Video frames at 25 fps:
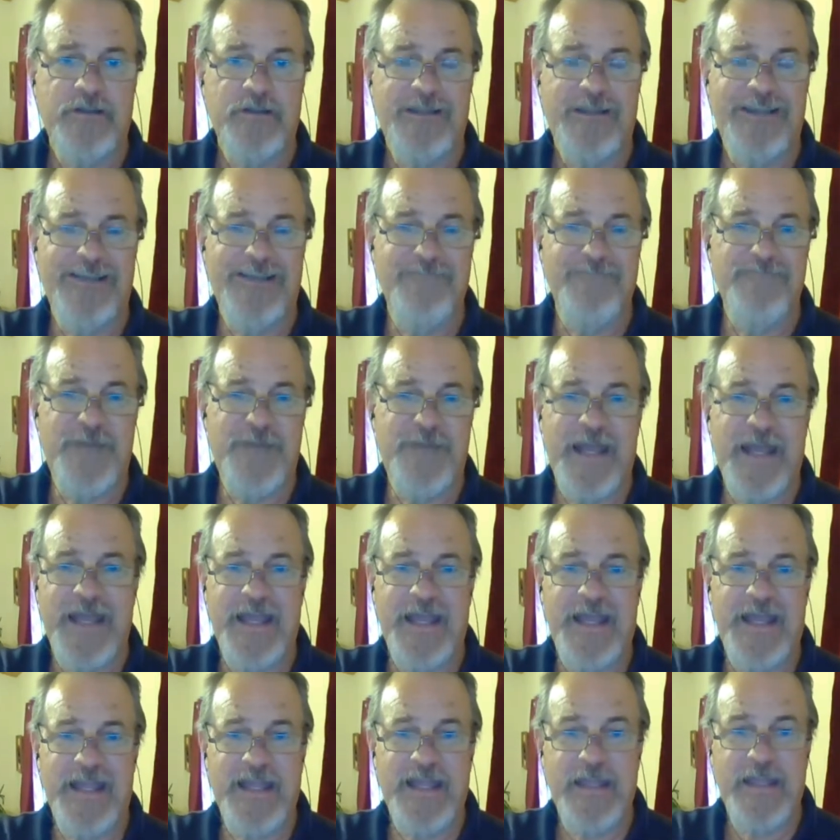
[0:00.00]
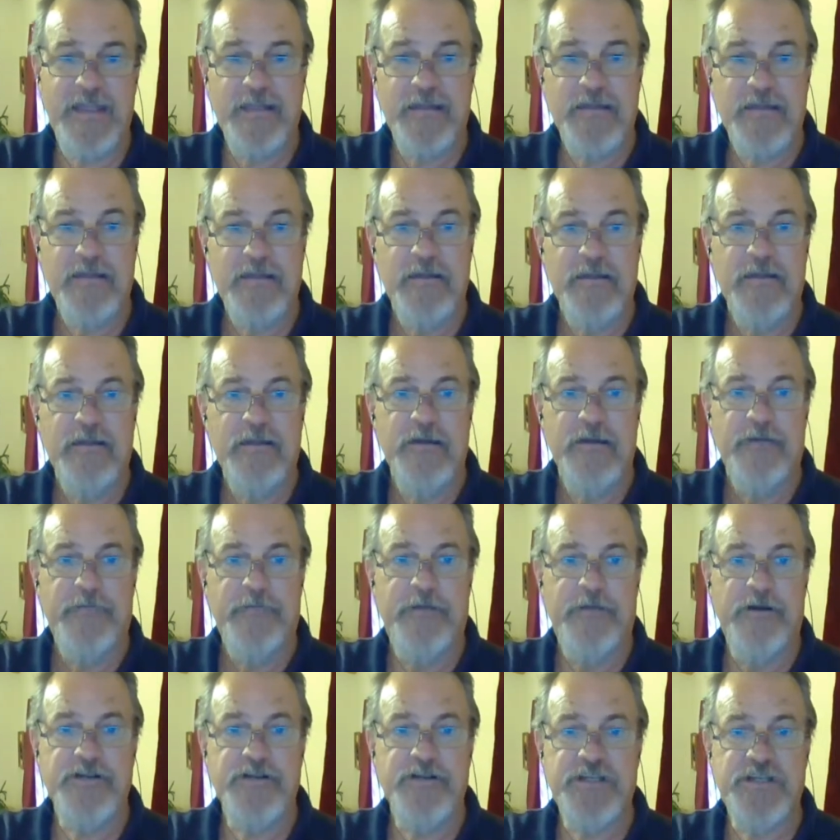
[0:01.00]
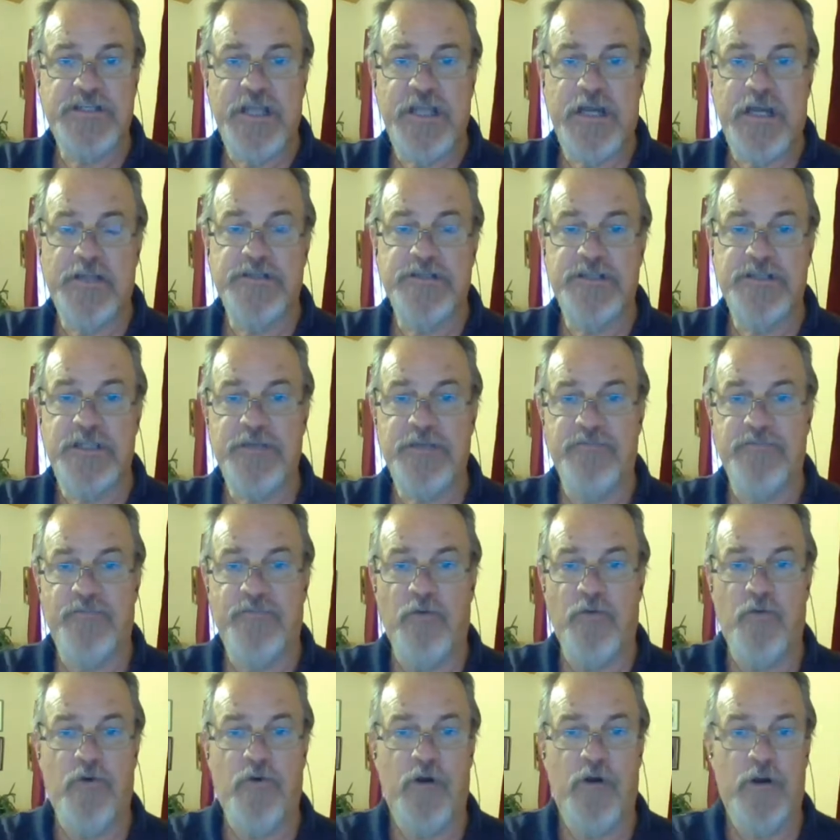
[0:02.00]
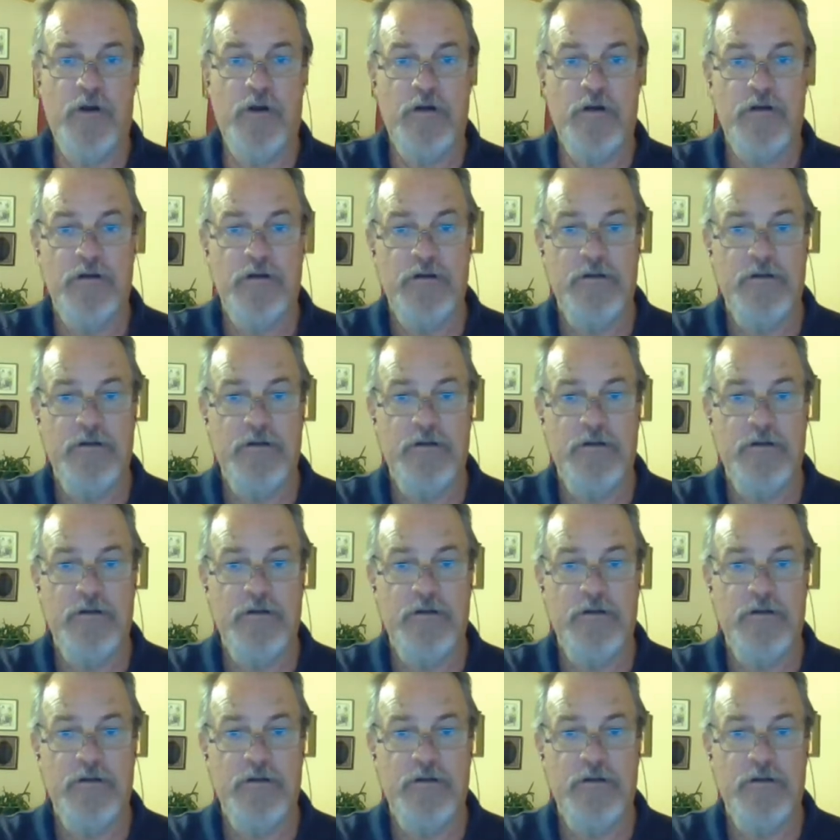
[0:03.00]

in May, there's a tendency for